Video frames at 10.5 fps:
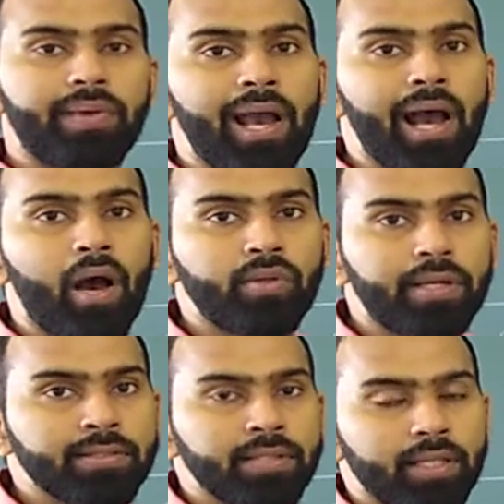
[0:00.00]
we have,
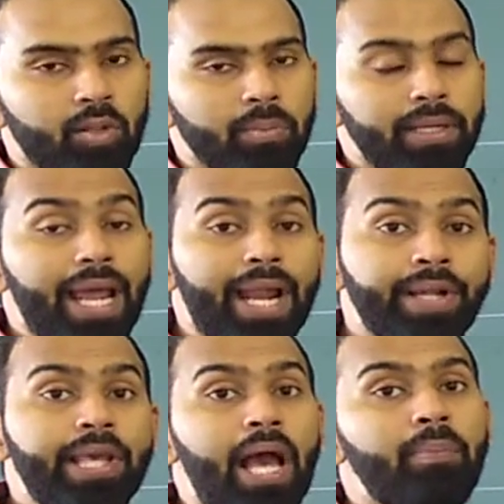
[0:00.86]
that is nothing but
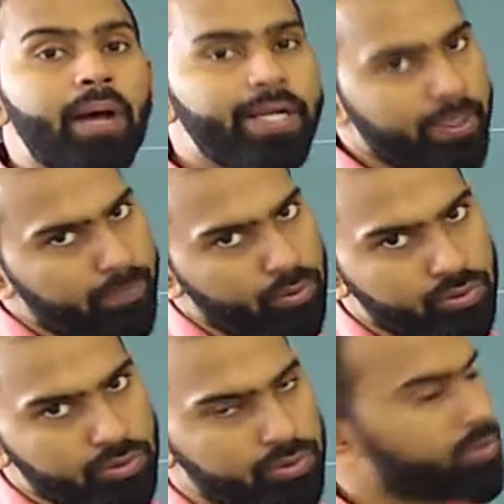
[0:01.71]
adiabatic process.